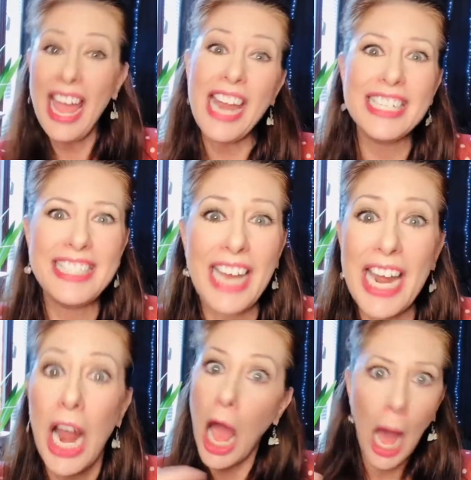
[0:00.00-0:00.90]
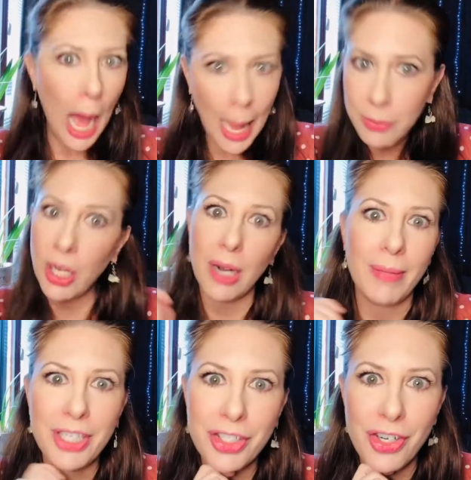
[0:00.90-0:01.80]
and instead, I'm trying to
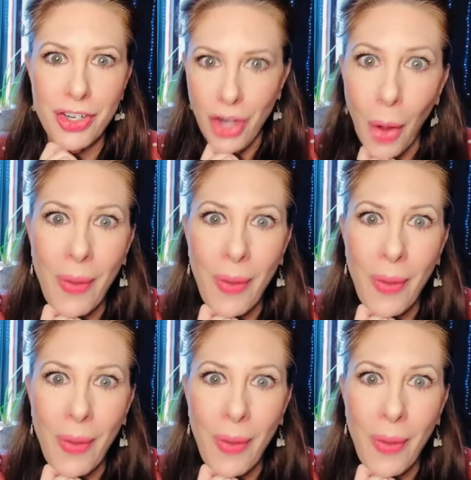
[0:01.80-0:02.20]
make sure no one